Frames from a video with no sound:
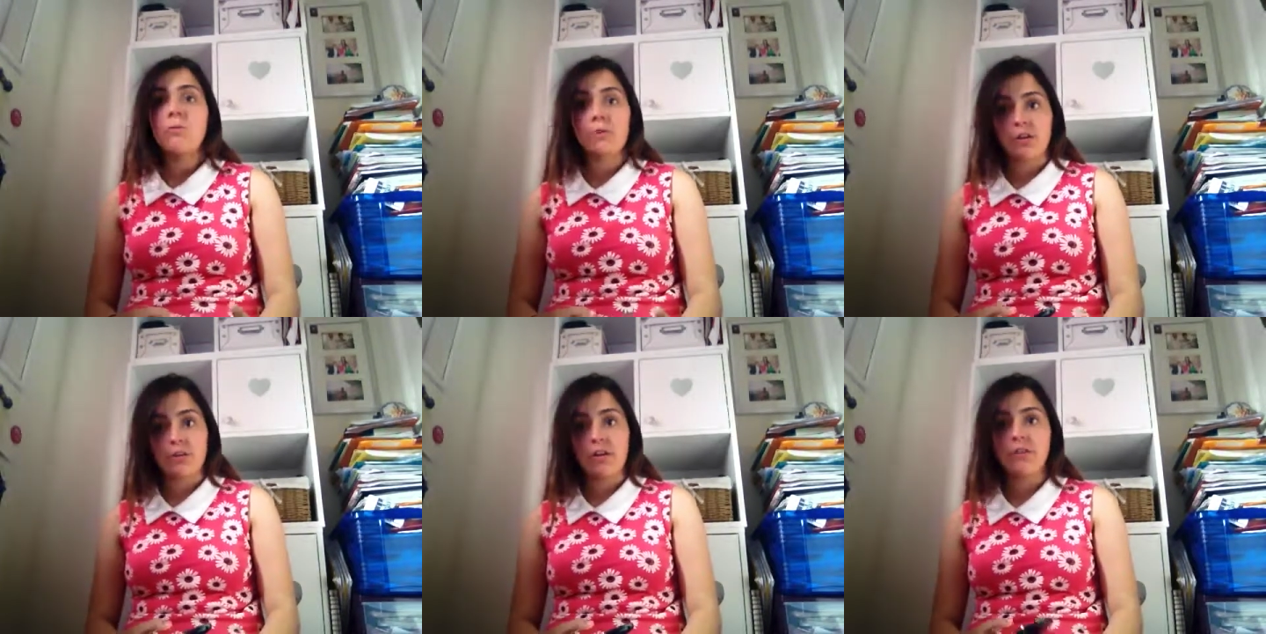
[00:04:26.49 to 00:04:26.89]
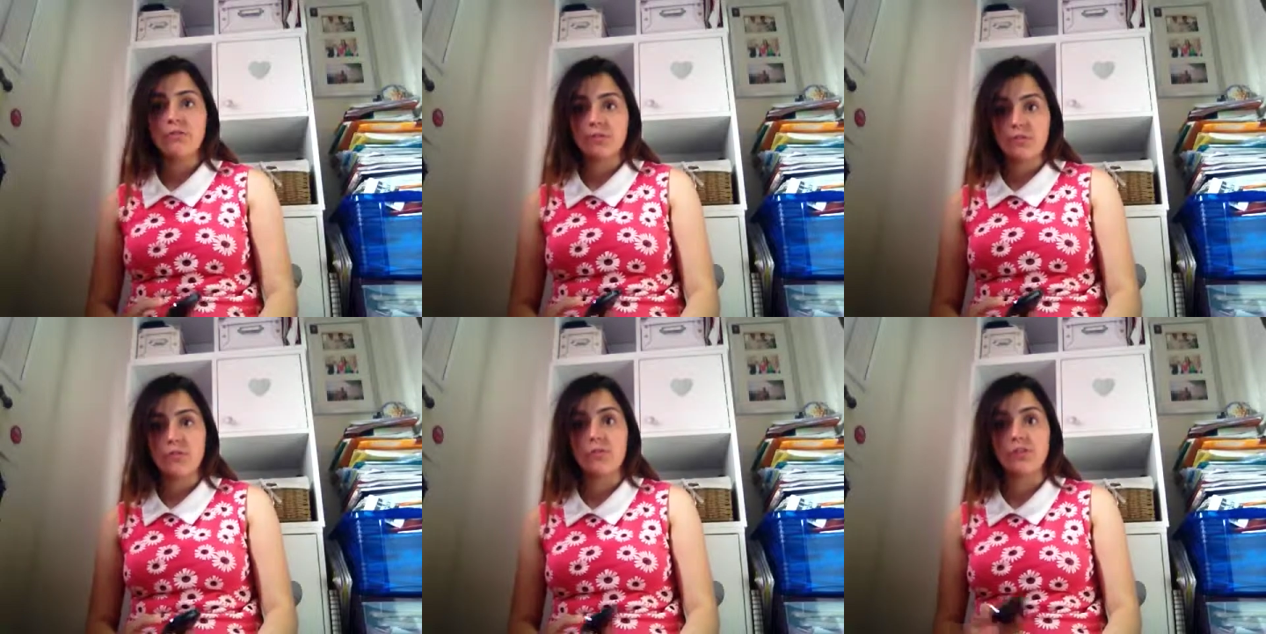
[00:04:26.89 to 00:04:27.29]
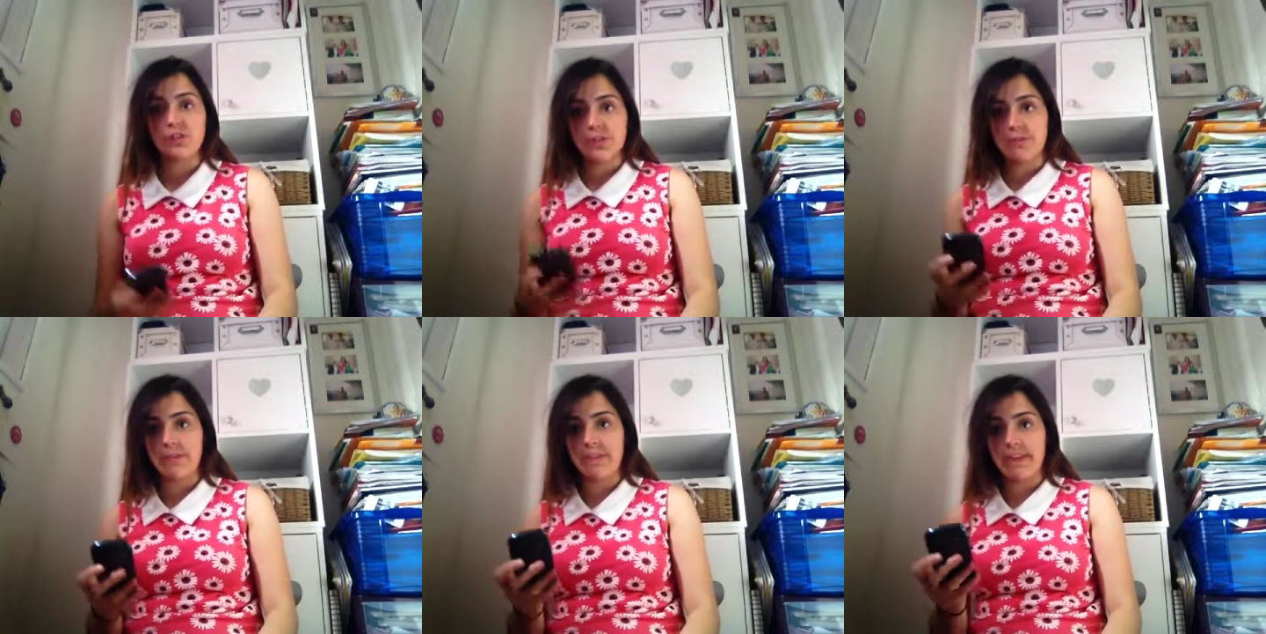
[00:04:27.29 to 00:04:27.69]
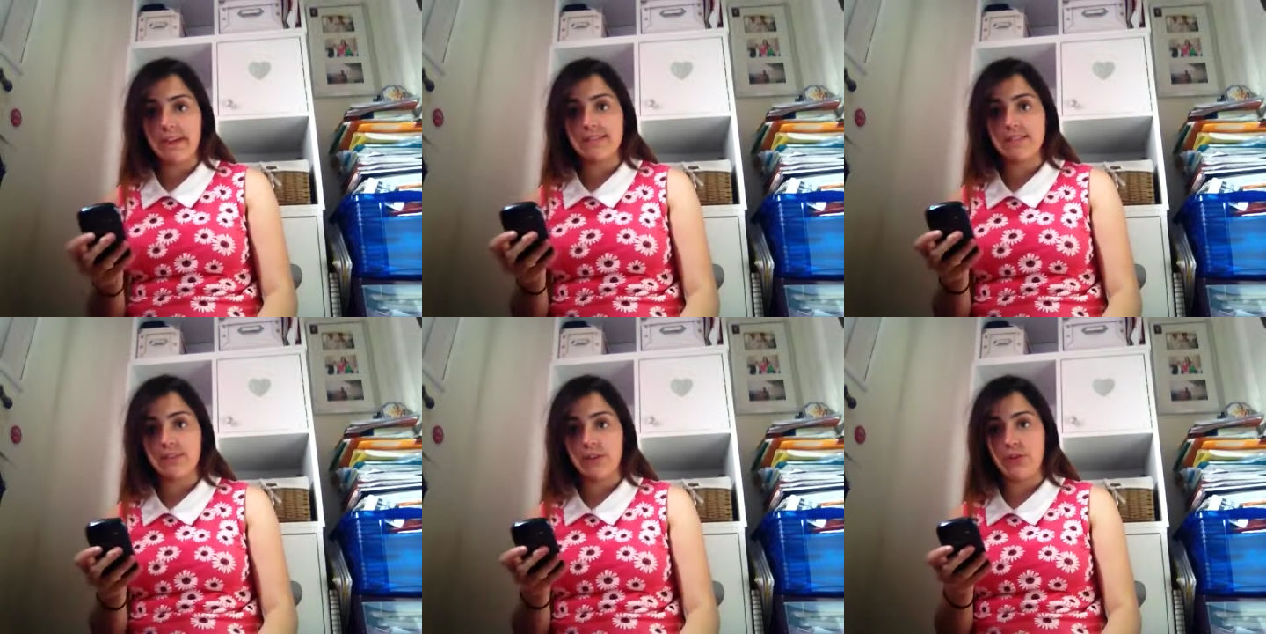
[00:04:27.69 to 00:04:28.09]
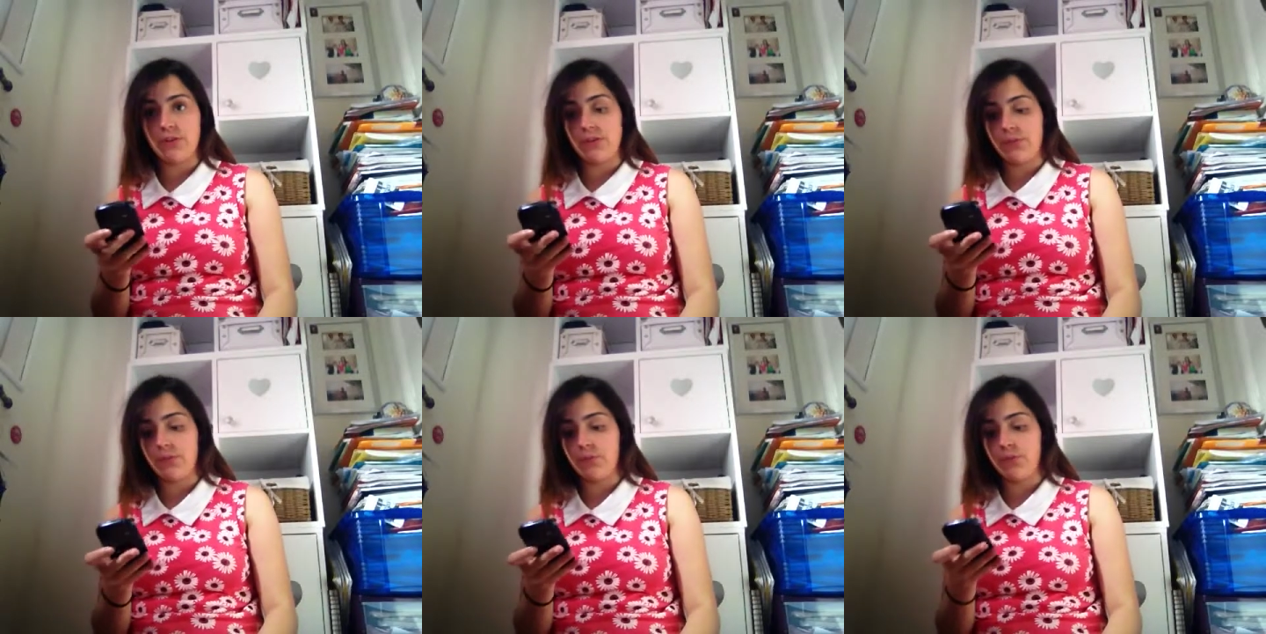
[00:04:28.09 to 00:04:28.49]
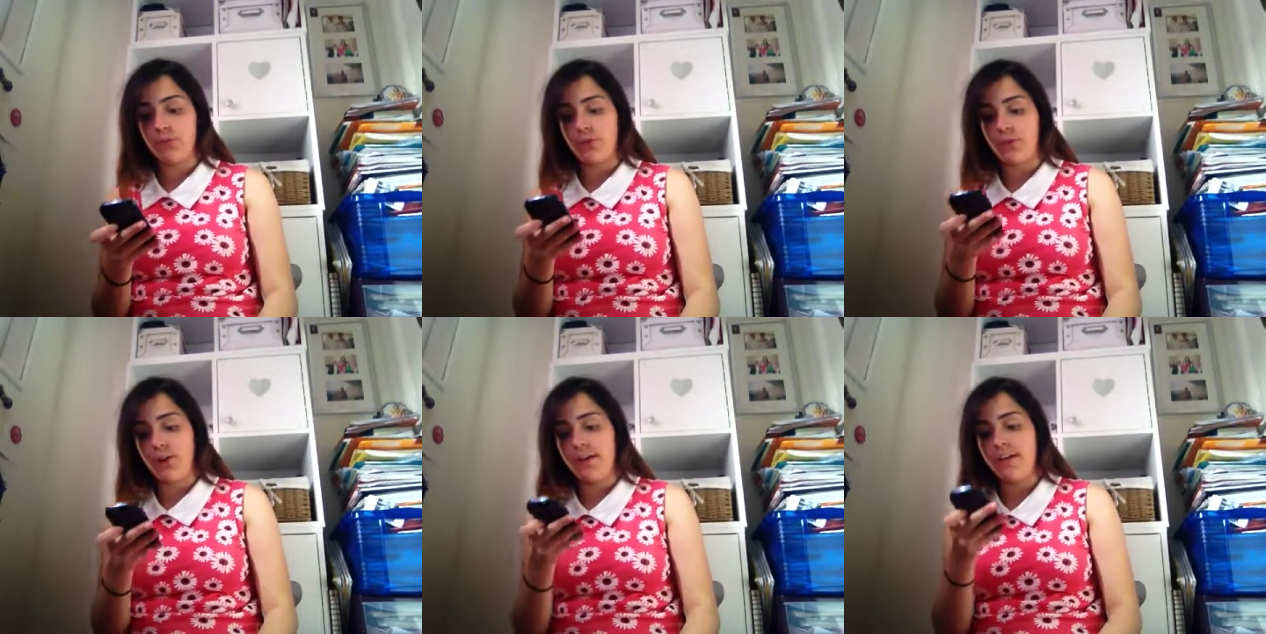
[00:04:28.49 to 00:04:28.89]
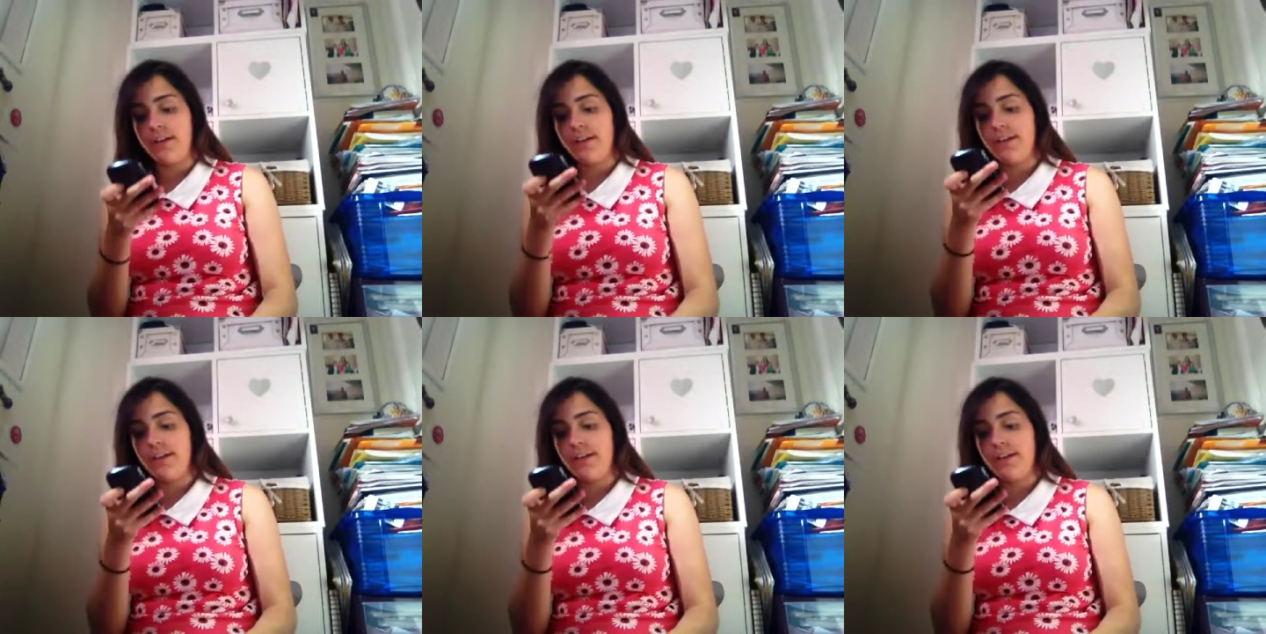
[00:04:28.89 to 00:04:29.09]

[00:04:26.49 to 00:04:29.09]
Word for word: I'm going to have to avoid you in this, Lucas. I'm sorry.